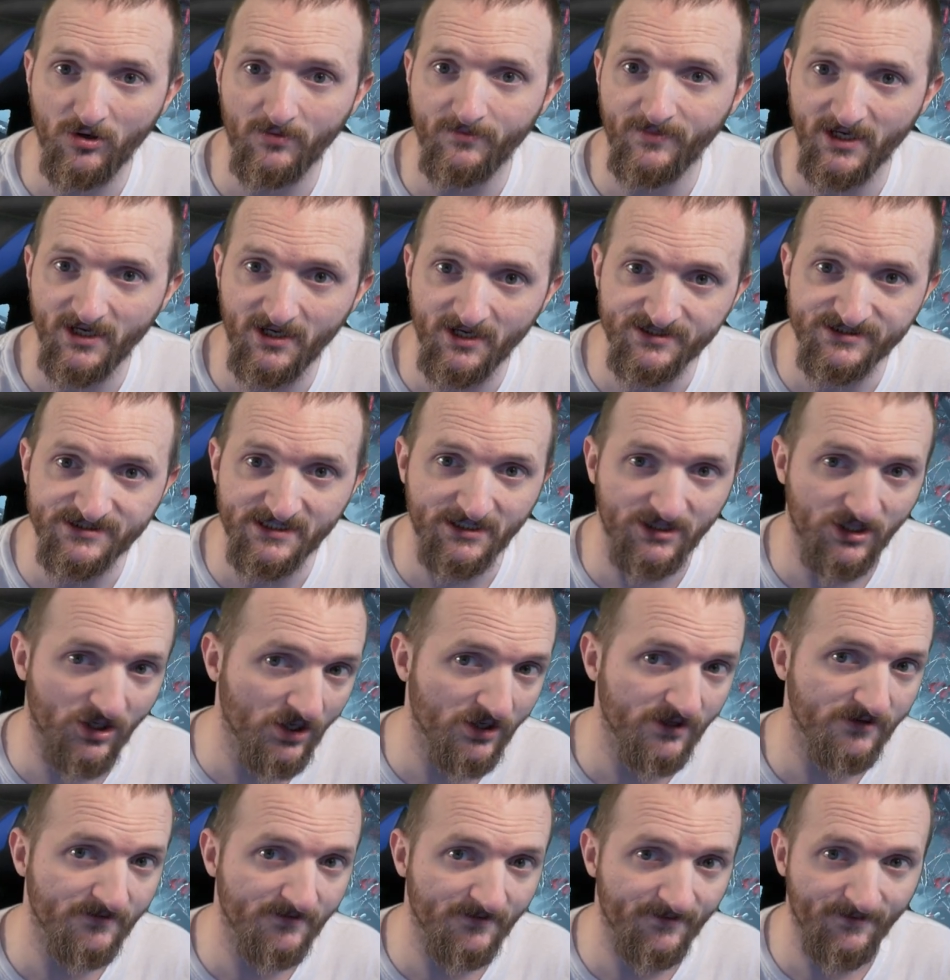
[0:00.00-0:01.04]
because it
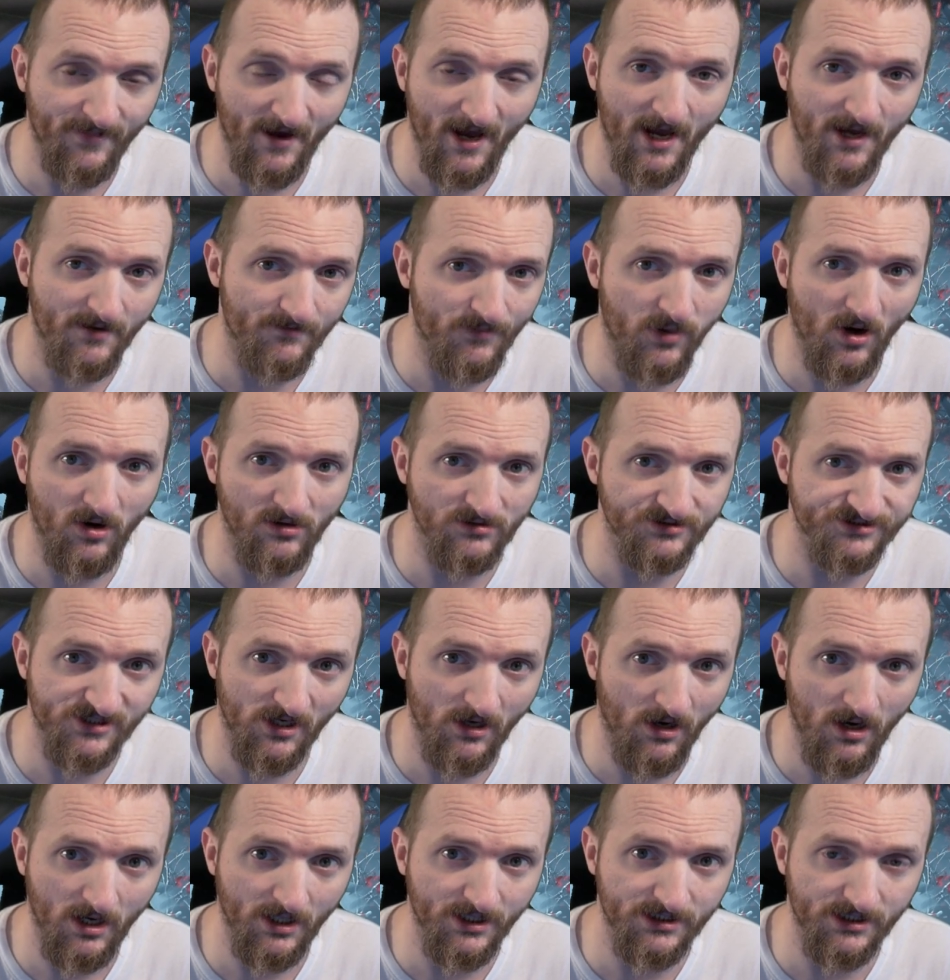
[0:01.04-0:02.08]
couldn't find pulse
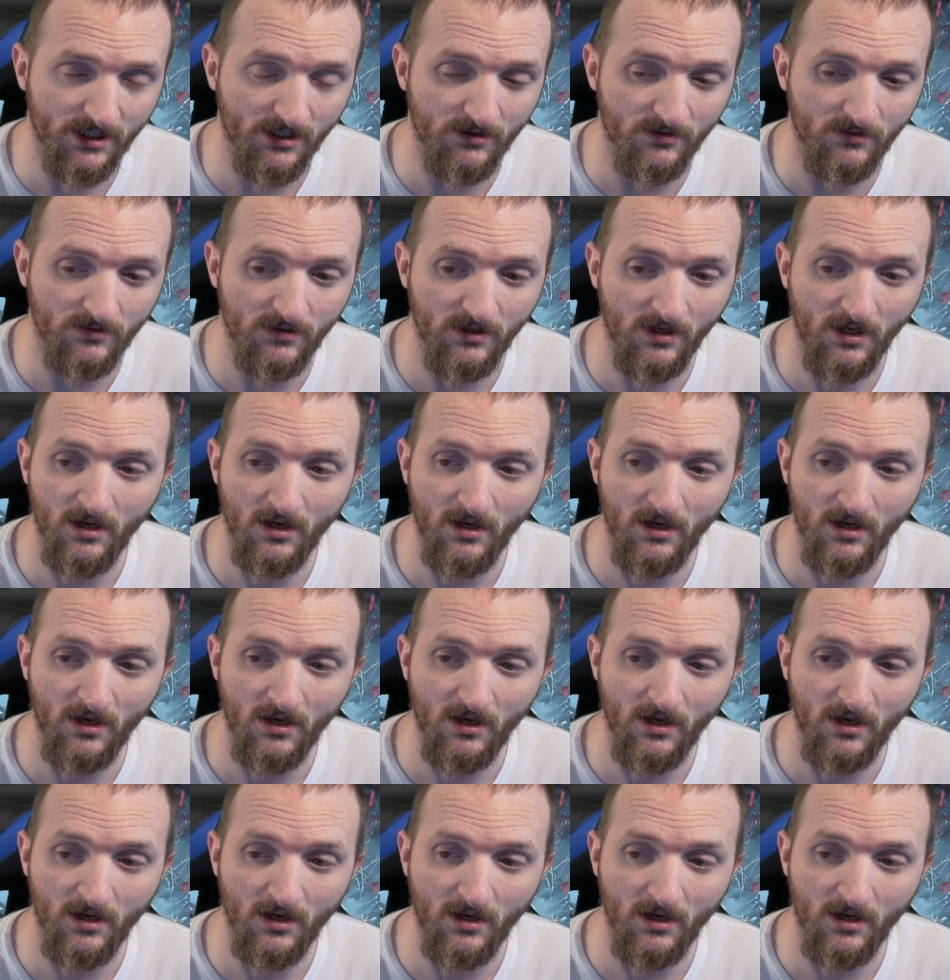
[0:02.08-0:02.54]
audio.